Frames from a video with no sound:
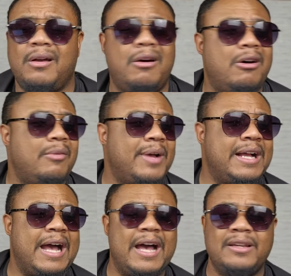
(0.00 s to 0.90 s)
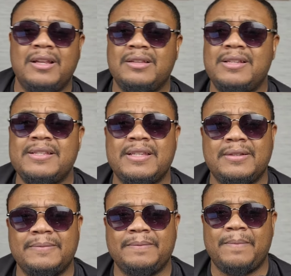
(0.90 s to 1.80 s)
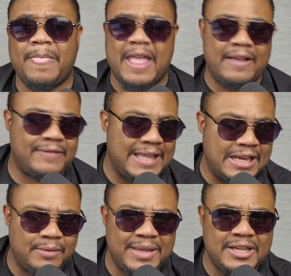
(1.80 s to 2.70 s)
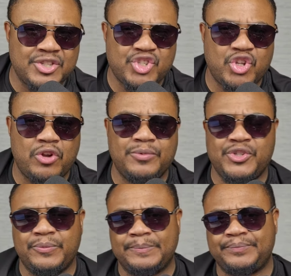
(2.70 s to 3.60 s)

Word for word: Oh my God. Listen, if the enemy disturbed you,